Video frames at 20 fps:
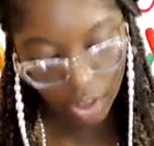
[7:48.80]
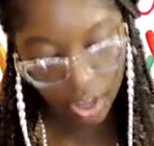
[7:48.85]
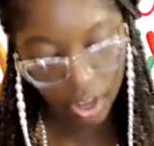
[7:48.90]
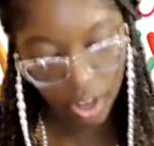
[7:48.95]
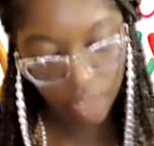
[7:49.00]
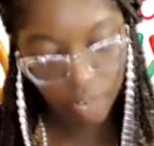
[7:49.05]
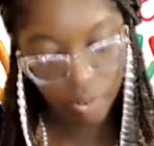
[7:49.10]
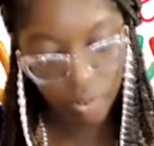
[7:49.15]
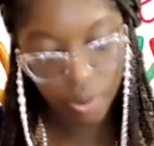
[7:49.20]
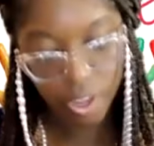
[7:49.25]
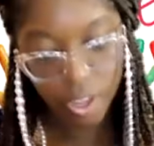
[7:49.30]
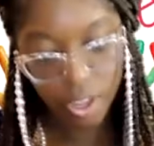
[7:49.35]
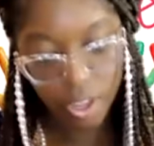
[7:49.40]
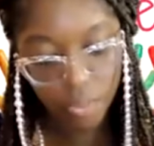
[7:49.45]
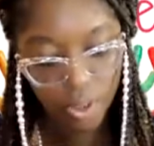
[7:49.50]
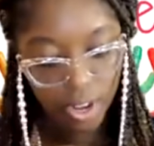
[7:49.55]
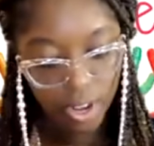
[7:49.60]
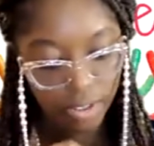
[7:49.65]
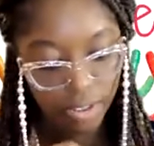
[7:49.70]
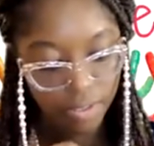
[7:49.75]
However way you
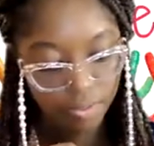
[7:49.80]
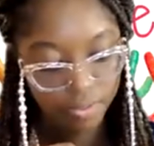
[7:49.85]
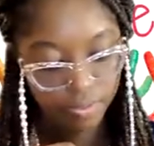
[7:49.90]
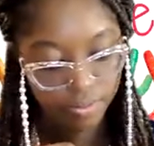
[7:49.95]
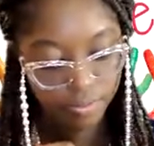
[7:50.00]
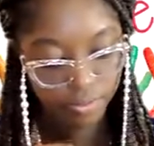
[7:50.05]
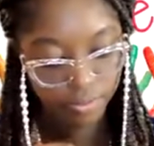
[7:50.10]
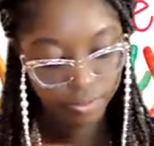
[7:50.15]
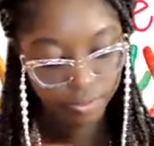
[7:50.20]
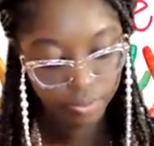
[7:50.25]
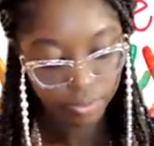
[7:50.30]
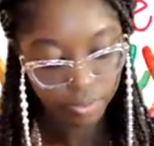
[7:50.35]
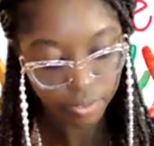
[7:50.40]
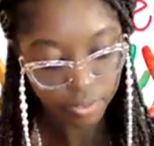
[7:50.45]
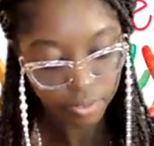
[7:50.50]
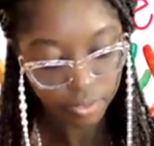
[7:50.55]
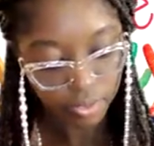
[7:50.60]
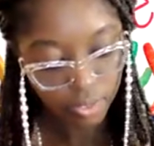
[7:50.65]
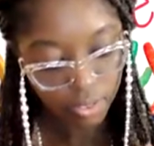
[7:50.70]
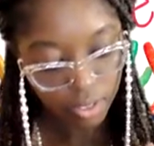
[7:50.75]
want it.
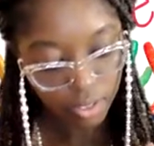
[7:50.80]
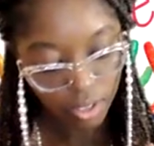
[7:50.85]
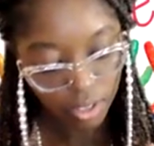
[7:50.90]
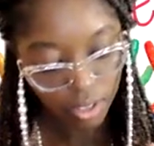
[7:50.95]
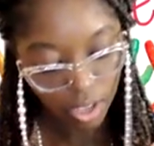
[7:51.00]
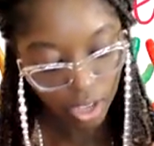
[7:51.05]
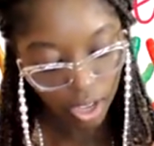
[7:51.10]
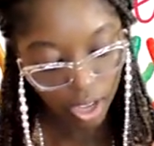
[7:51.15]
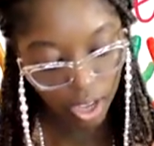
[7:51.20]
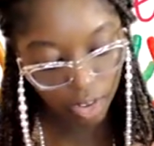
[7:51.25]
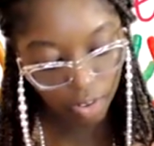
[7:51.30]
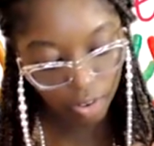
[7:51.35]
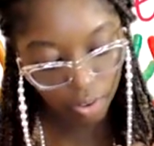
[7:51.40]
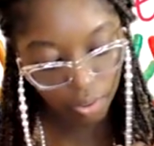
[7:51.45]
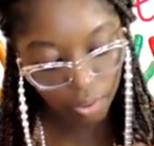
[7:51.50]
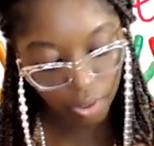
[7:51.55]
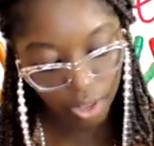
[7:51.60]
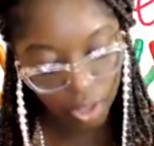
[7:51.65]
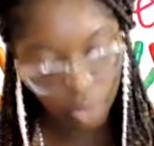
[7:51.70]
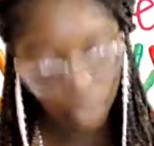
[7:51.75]

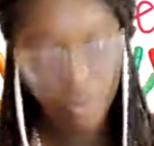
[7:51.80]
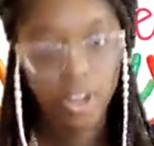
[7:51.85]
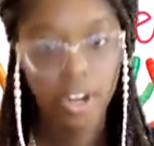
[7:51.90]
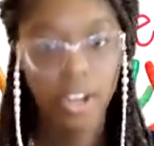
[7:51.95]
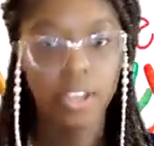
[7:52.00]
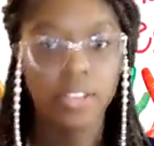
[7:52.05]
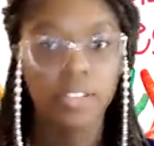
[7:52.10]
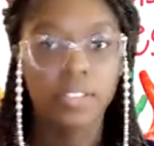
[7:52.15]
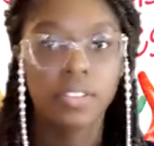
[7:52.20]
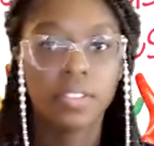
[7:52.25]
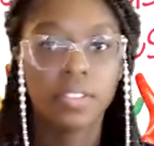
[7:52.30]
Whatever way you want it.